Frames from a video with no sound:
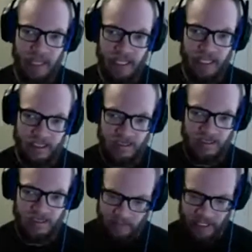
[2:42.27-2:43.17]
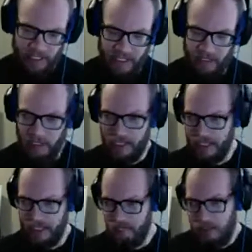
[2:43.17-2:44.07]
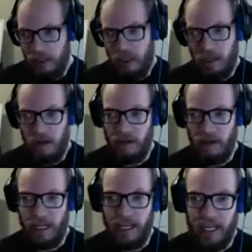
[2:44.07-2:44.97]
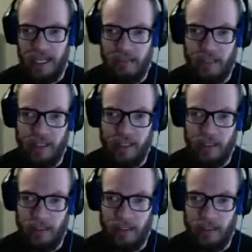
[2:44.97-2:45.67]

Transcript: in the state of South Carolina all got covered